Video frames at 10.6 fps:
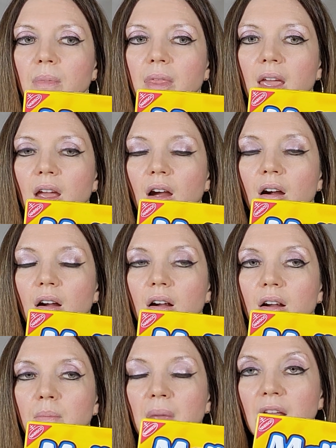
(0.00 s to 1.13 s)
they
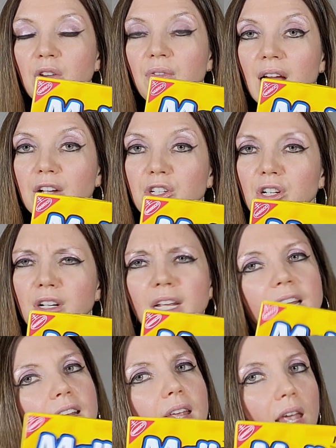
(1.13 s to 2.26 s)
are manufactured
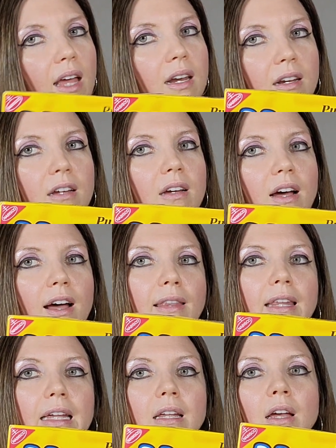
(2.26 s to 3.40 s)
in Canada,
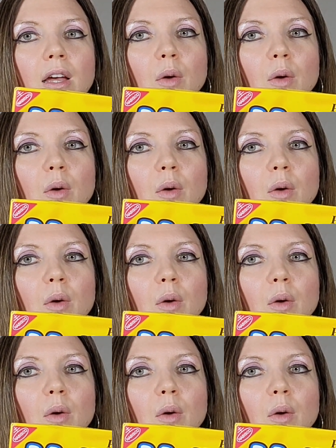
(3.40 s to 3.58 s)
oddly,